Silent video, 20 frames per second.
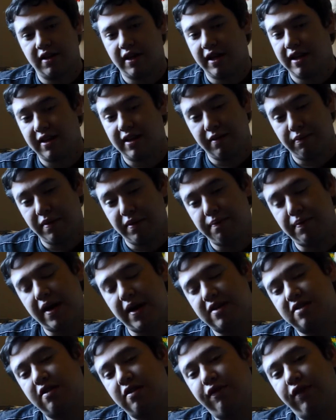It'd be
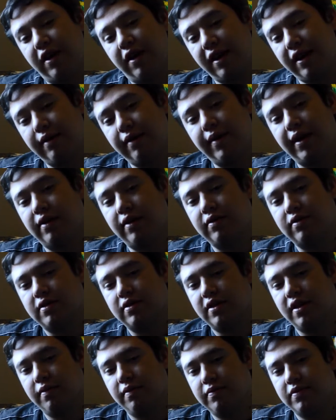better if you email
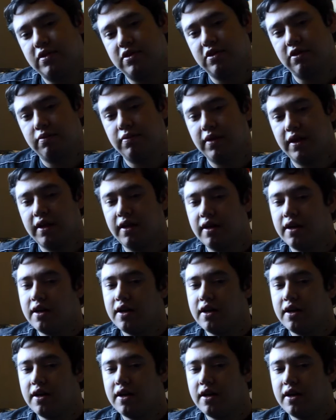them to me